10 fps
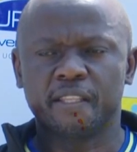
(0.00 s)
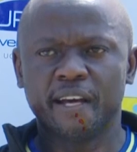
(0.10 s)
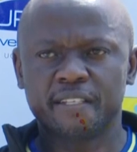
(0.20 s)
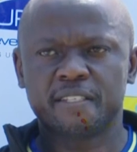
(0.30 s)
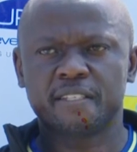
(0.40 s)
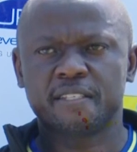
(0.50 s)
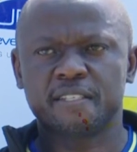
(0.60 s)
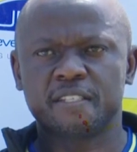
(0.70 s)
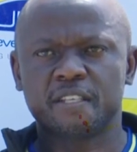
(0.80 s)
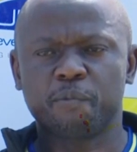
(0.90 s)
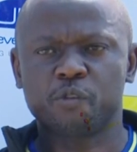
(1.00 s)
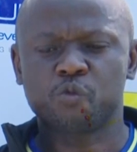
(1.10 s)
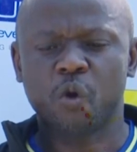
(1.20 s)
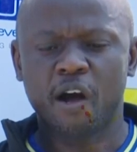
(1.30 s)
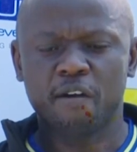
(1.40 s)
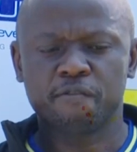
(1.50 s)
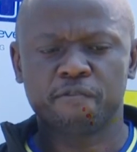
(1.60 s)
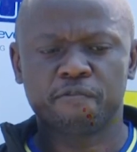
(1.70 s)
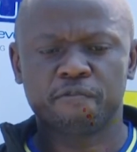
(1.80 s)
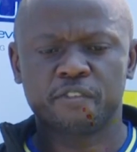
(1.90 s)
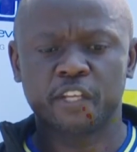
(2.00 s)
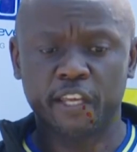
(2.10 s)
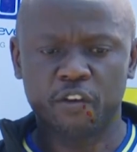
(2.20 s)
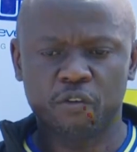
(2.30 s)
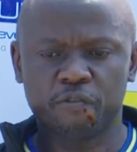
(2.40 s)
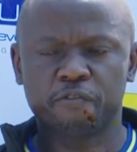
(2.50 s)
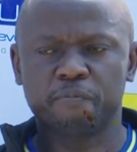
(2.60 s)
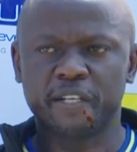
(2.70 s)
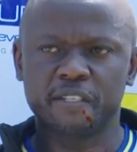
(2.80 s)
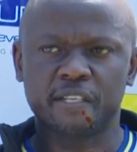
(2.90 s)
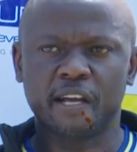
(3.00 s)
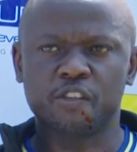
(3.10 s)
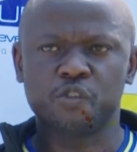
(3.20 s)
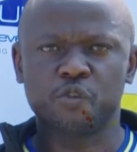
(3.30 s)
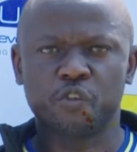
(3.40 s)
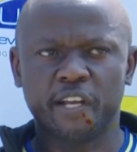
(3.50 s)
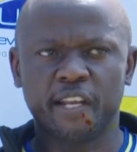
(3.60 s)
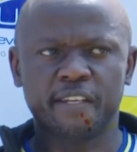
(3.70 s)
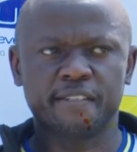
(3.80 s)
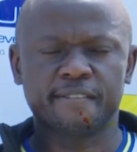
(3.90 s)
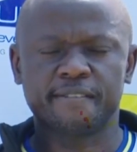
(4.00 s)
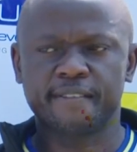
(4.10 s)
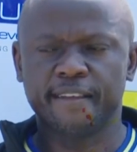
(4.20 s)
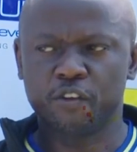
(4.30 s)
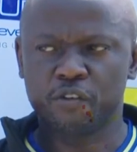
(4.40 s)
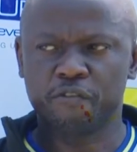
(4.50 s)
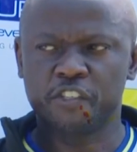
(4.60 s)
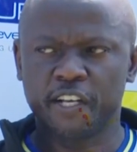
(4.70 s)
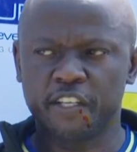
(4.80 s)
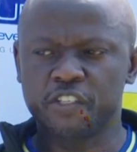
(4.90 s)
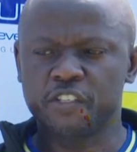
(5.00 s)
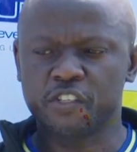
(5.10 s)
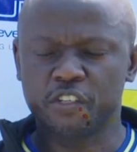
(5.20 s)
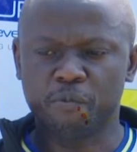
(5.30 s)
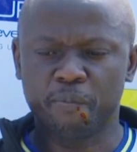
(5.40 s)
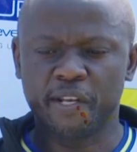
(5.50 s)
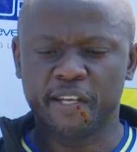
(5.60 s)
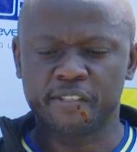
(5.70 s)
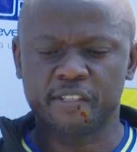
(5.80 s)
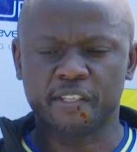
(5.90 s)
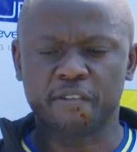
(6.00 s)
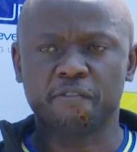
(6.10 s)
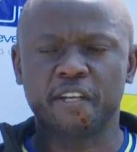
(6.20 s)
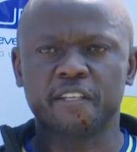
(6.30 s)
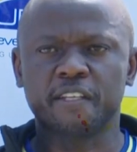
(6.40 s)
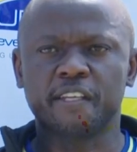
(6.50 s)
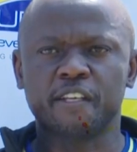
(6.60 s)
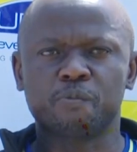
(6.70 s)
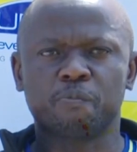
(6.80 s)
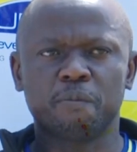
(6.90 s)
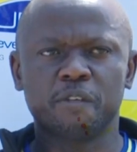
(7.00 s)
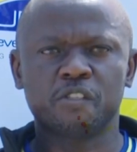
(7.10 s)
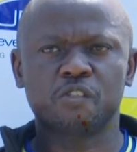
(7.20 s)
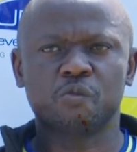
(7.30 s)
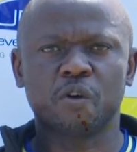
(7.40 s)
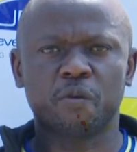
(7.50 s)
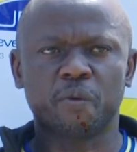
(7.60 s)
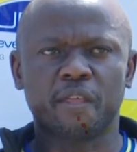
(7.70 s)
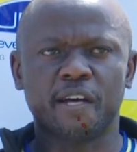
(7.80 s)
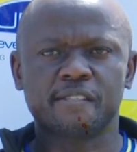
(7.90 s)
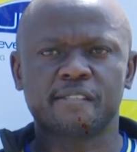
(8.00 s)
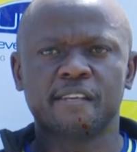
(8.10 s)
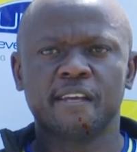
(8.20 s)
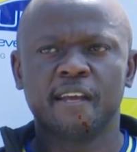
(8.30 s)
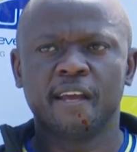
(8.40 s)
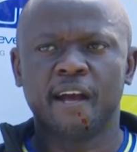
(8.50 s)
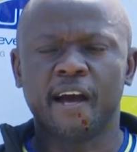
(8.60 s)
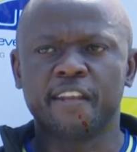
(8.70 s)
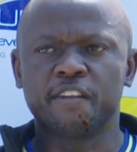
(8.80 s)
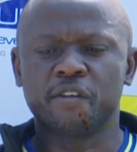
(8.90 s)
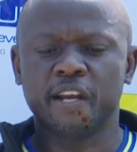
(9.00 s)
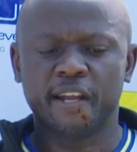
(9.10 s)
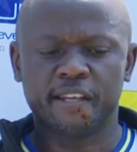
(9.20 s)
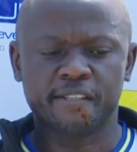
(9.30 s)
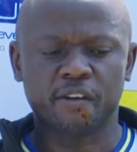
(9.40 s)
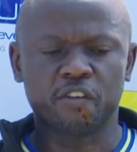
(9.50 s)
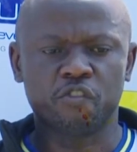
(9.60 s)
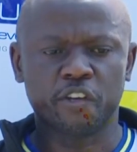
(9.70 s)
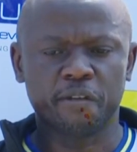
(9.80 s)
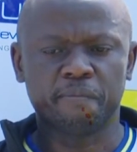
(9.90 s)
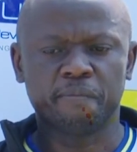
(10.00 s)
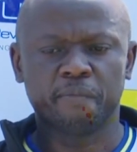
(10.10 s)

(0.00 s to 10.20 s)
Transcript: That is supposed to have taken off, but as you realize, there are a lot of challenges in mobilizing the funding. He has promised to work with us and realize our dream.